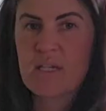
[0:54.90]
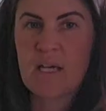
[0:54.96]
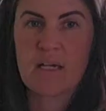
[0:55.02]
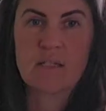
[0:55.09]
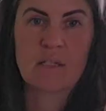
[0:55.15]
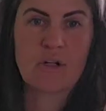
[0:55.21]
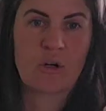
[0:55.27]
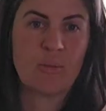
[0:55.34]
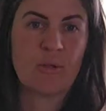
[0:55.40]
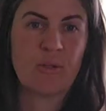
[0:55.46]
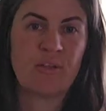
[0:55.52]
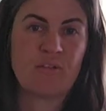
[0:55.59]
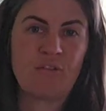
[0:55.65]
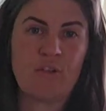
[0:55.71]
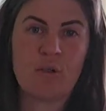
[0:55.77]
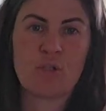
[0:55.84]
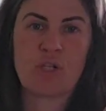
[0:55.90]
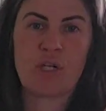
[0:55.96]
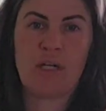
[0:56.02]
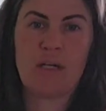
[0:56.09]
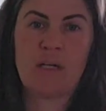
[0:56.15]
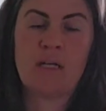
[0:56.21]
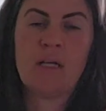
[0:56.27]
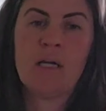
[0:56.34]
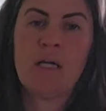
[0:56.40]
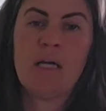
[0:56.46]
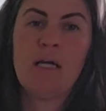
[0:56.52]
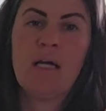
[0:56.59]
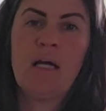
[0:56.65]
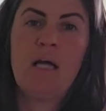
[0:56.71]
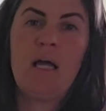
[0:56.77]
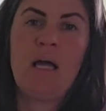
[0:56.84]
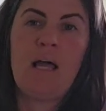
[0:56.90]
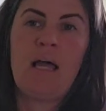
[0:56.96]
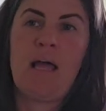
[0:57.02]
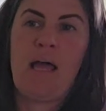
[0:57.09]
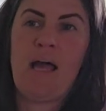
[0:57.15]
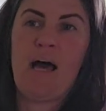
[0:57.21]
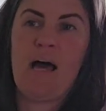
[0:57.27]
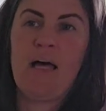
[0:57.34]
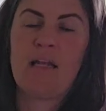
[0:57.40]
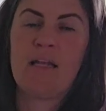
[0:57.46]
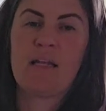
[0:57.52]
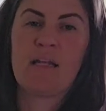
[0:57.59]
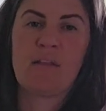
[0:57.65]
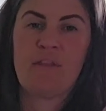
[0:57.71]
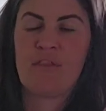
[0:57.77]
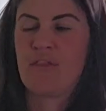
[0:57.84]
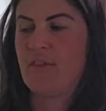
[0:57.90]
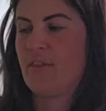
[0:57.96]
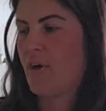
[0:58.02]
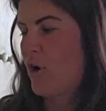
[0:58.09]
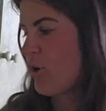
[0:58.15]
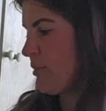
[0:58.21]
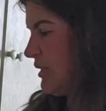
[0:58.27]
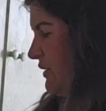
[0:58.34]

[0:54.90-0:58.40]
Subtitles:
as an herbal infusion. And herbal